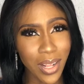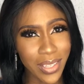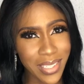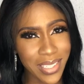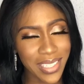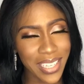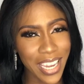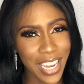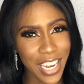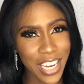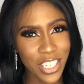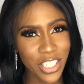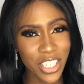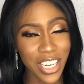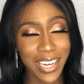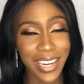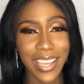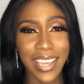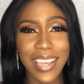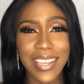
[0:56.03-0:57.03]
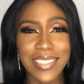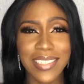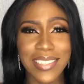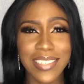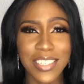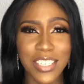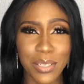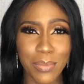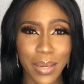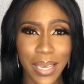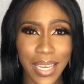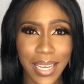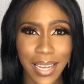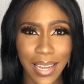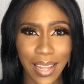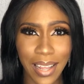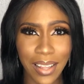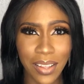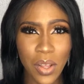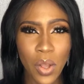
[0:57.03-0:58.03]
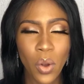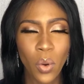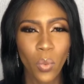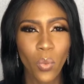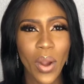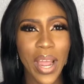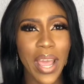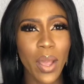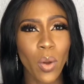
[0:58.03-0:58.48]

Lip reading: stage in Kingston, Jamaica, where I